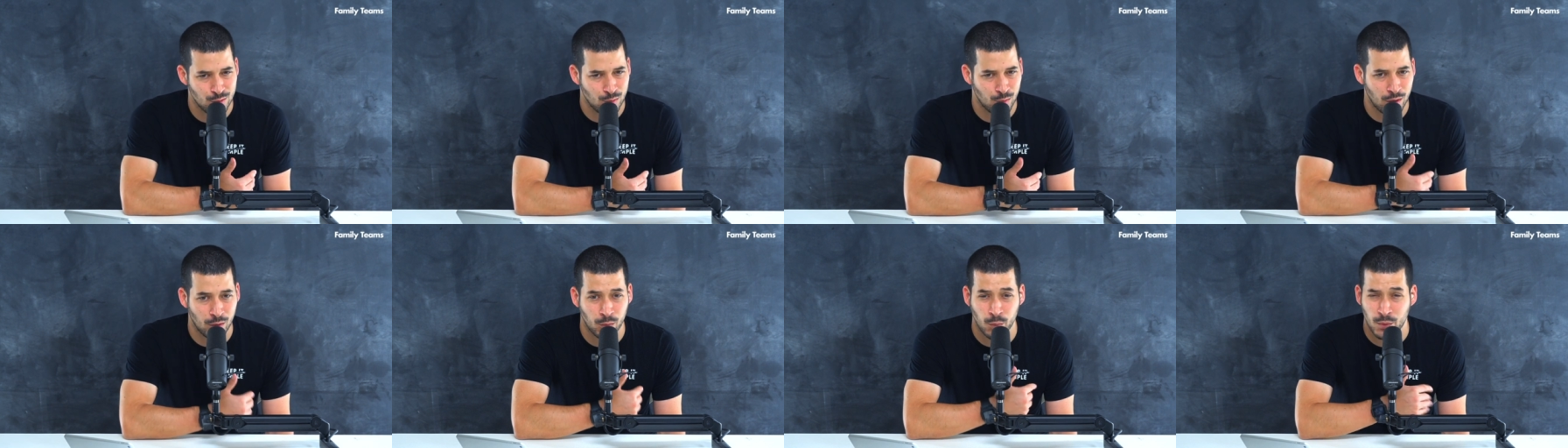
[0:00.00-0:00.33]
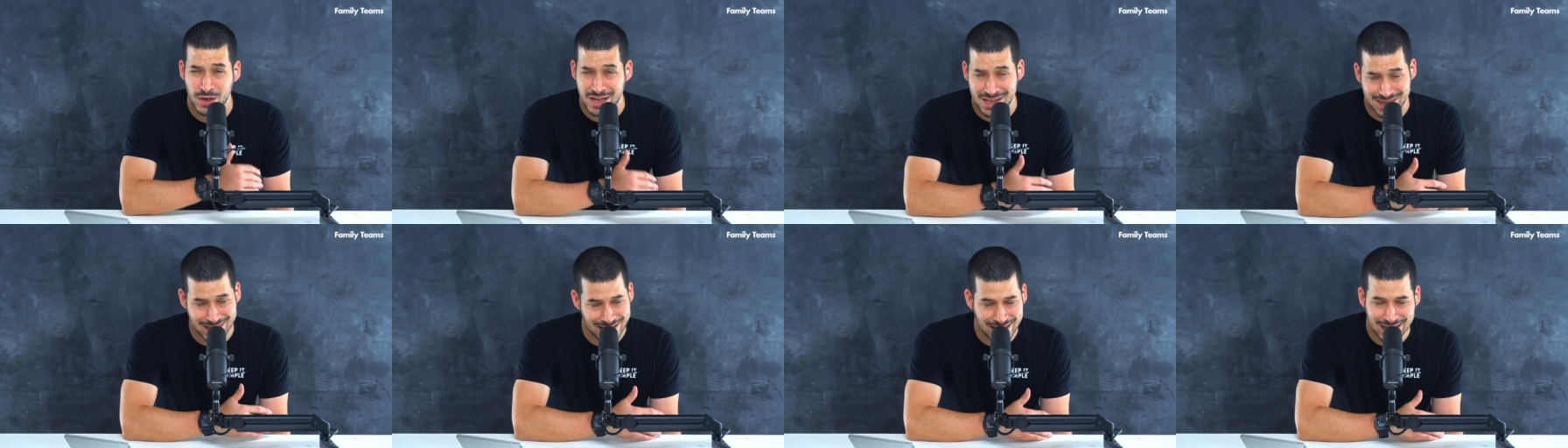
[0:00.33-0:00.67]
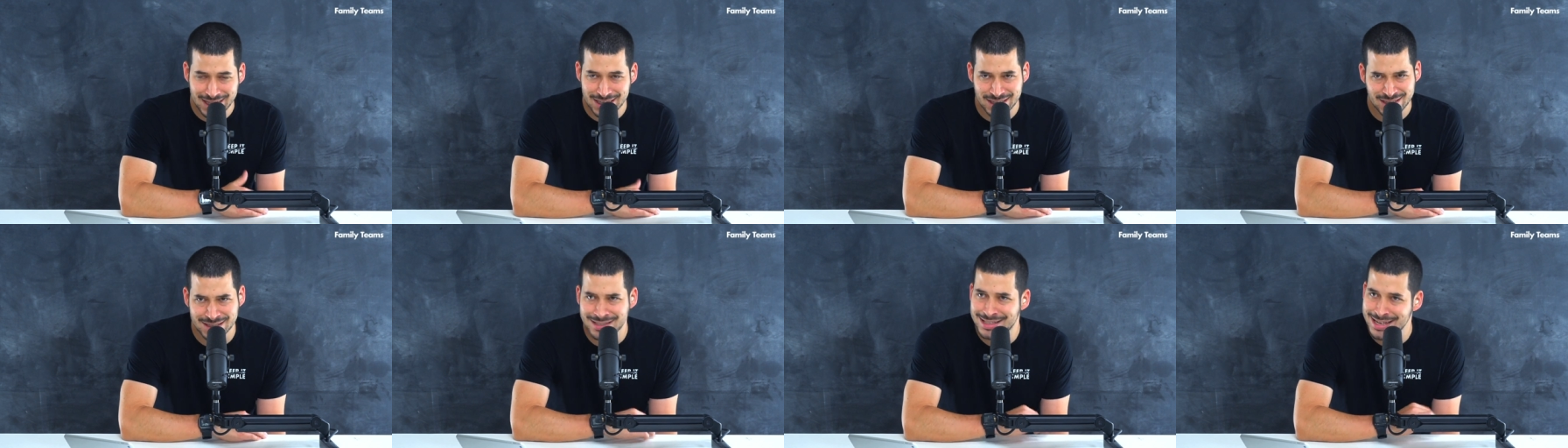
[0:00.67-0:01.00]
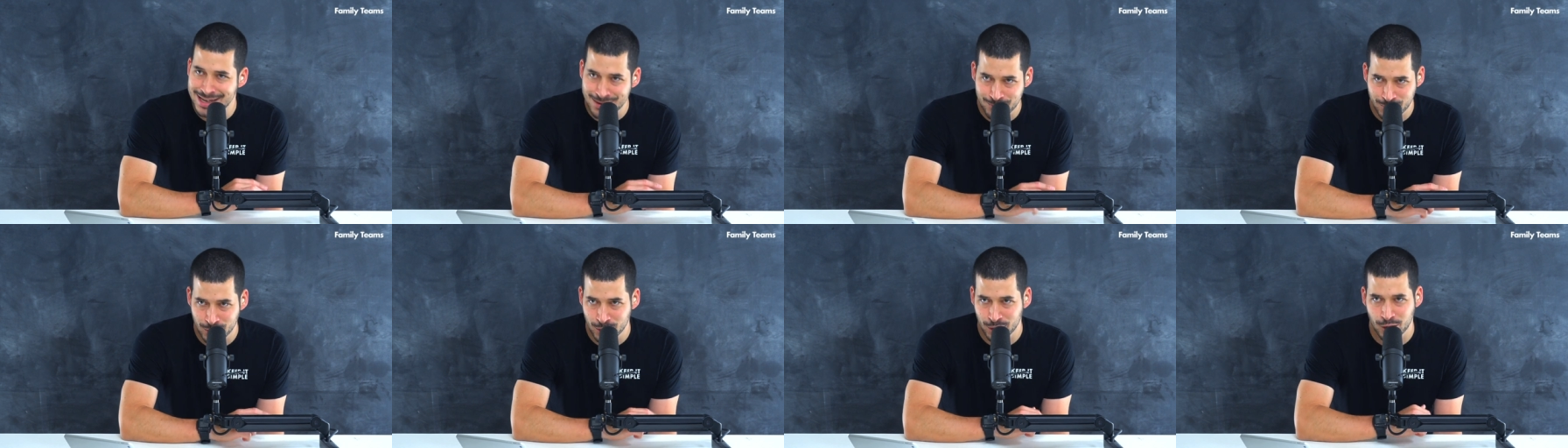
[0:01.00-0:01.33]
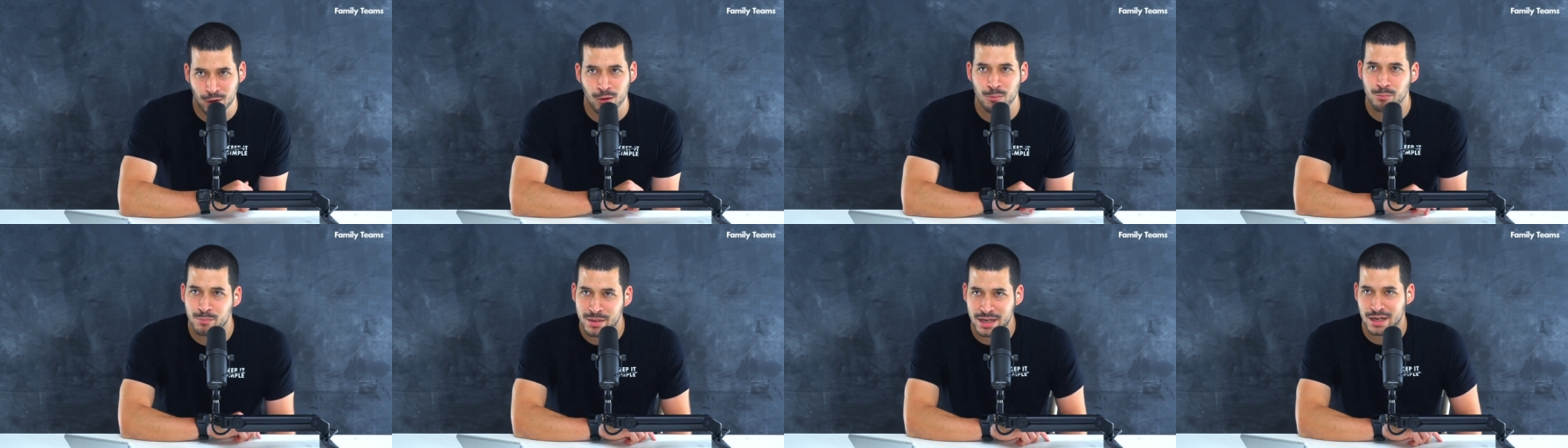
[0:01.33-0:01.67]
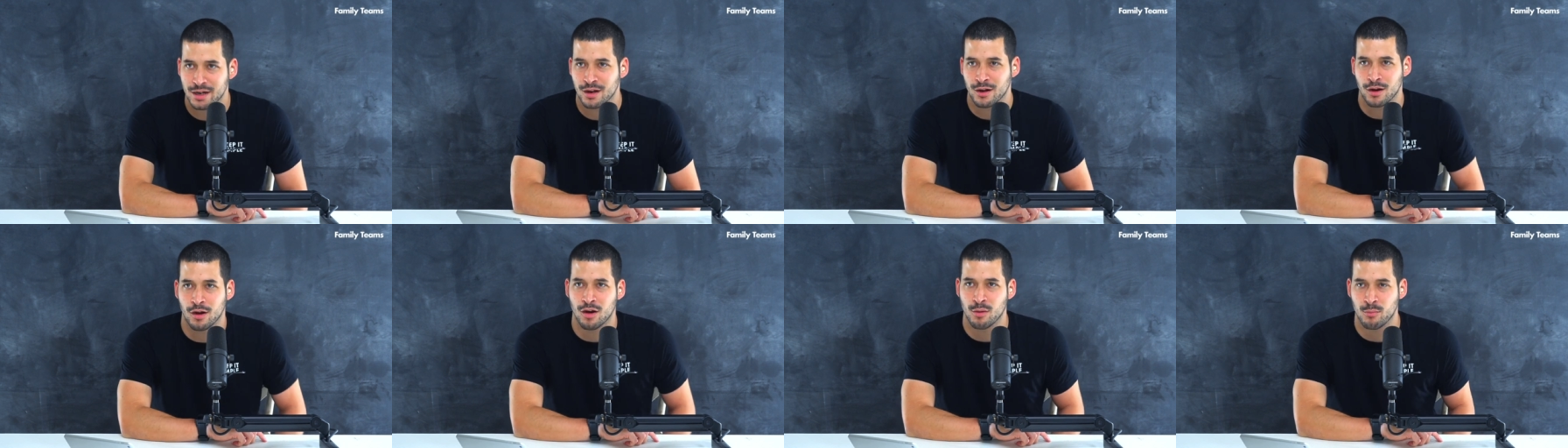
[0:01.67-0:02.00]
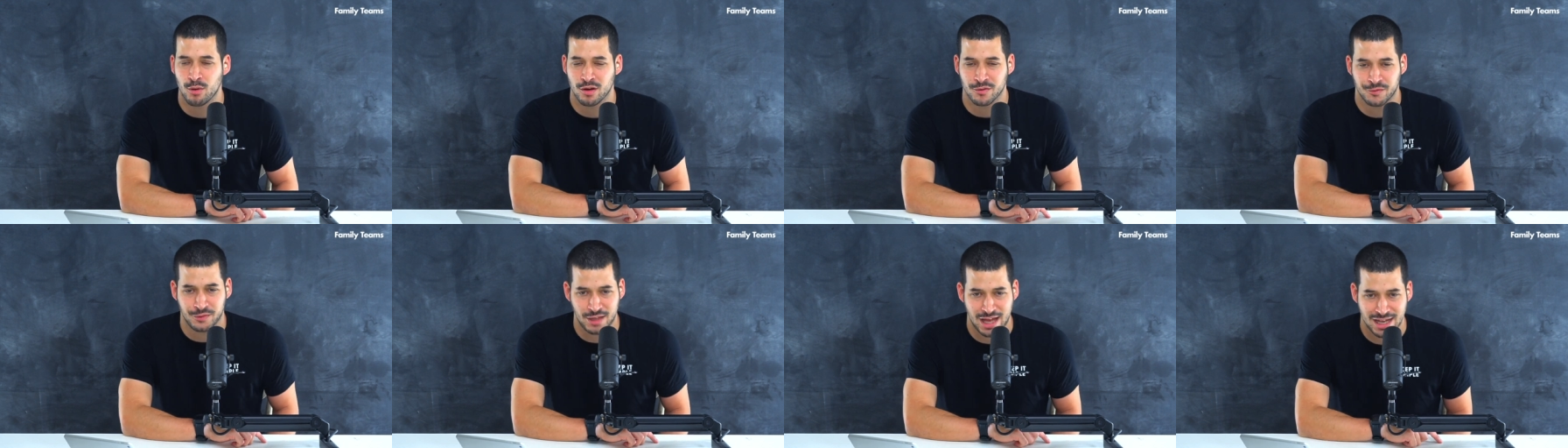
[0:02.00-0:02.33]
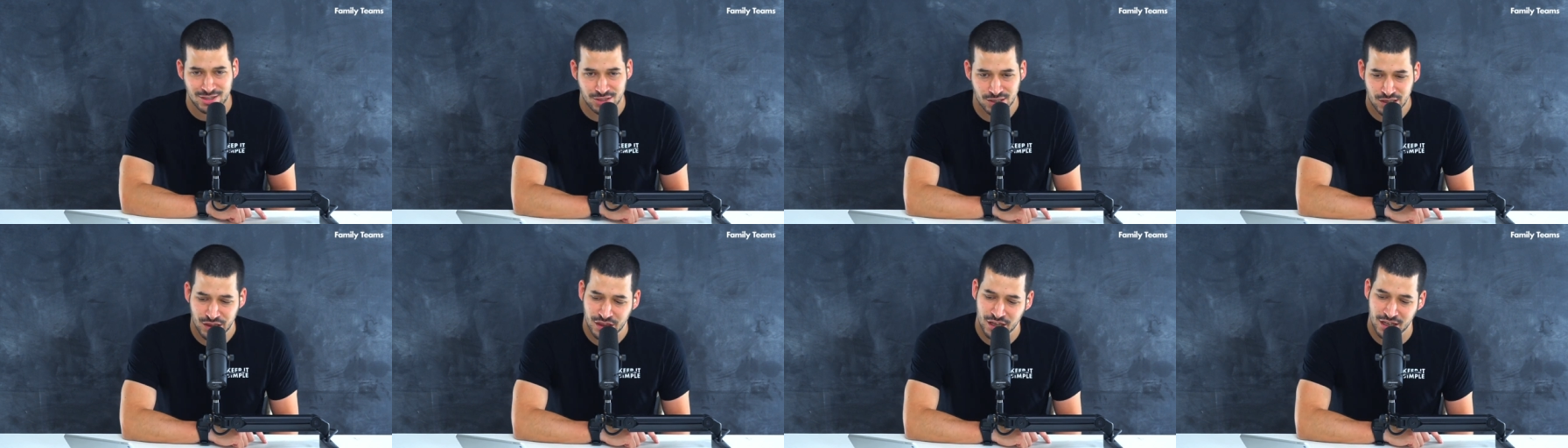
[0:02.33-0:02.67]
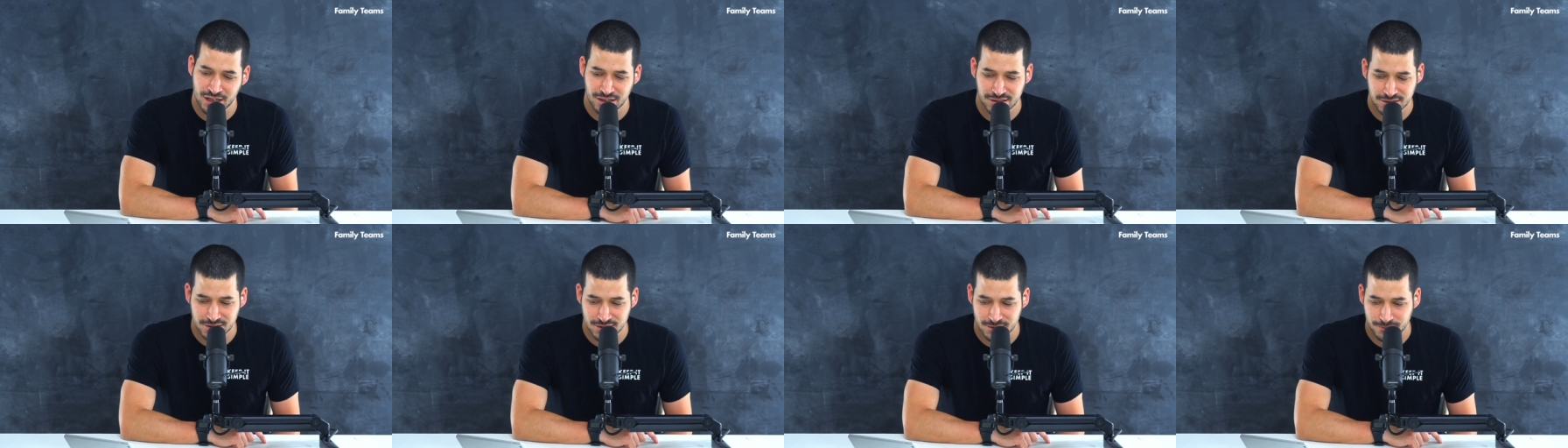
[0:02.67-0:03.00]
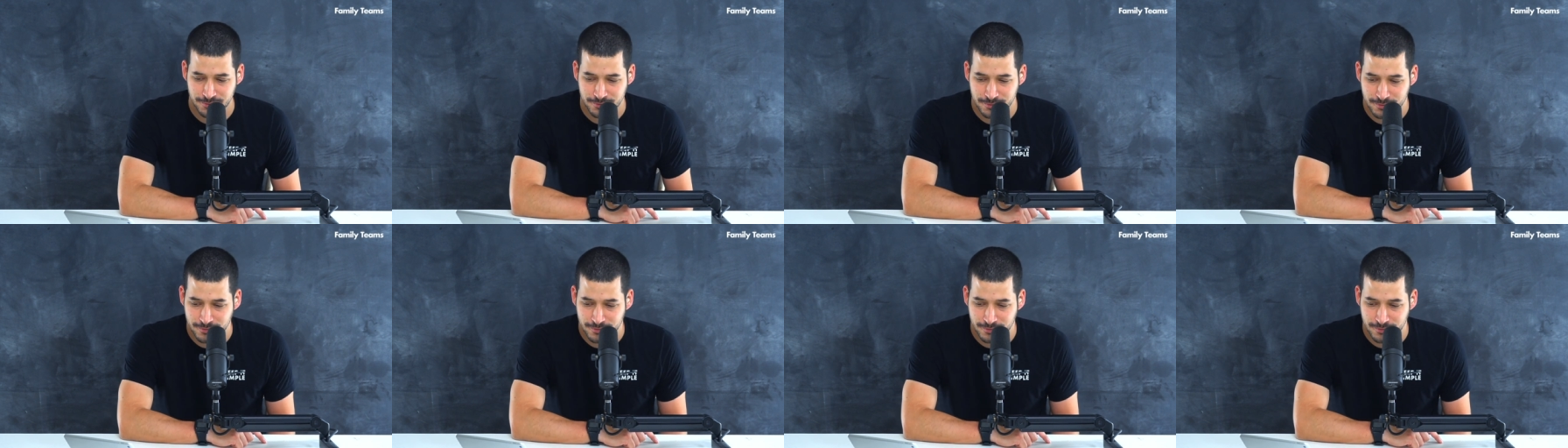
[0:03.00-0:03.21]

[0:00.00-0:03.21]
what we think is deeper or bigger or more flashy things.